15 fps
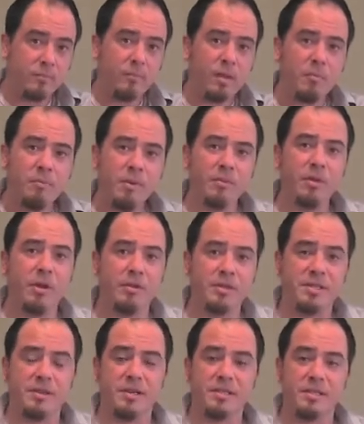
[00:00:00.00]
people know the
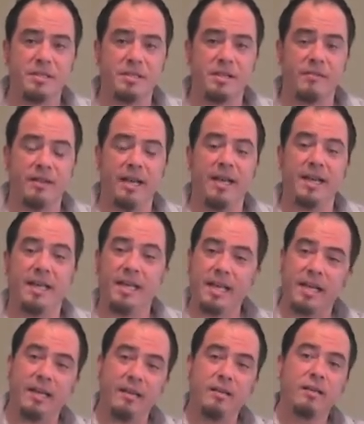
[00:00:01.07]
seriousness of it. And
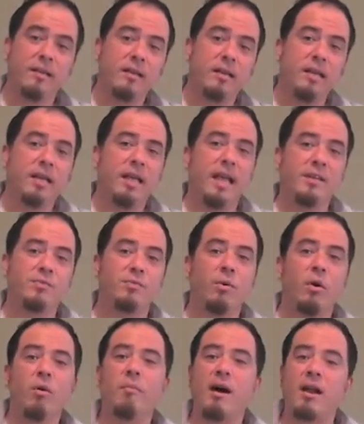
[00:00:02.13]
again, it's
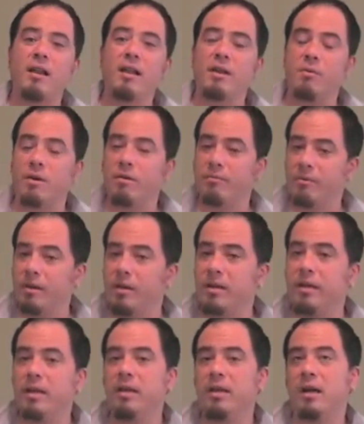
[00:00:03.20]
role modeling what it
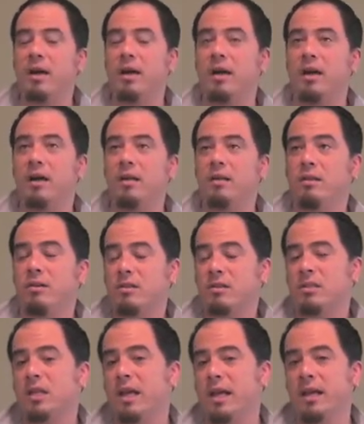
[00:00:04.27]
really
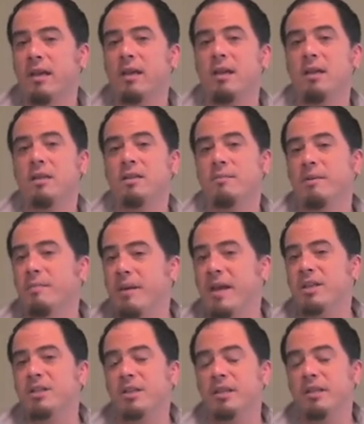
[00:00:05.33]
looks like to be
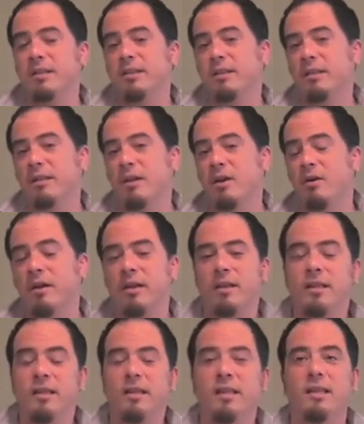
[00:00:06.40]
patient.
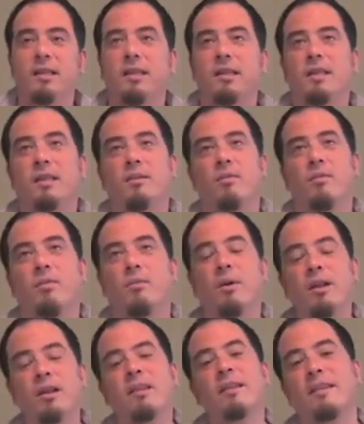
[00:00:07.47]

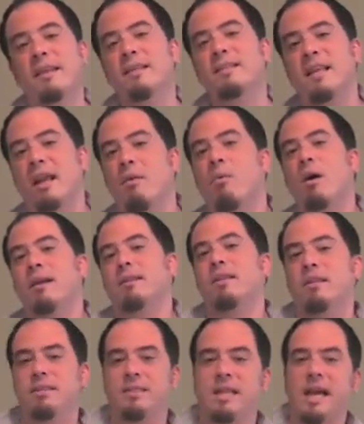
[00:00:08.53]
One of the things that I
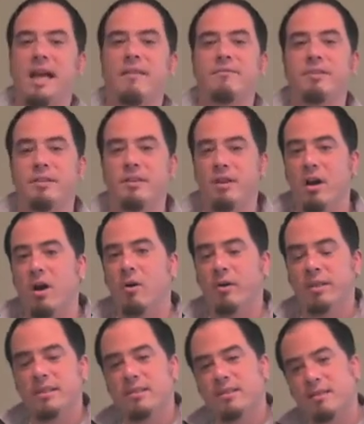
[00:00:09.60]
want staff to know,
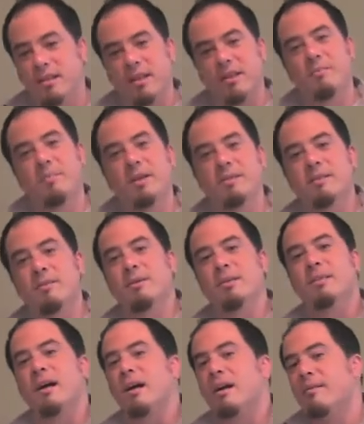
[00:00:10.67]
and this is another piece that we
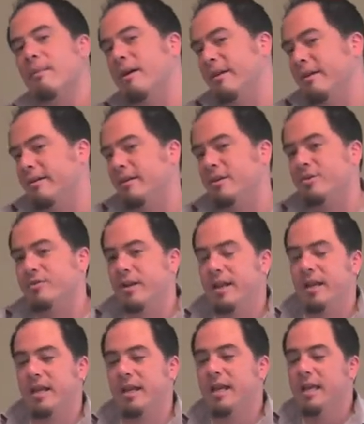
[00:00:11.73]
talk about in our
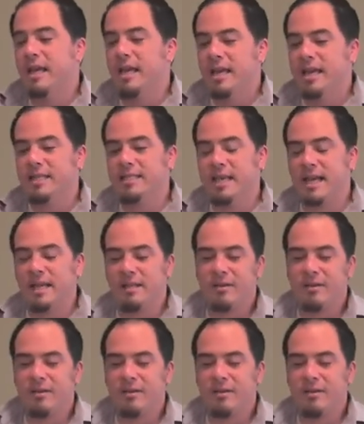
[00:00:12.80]
training, is that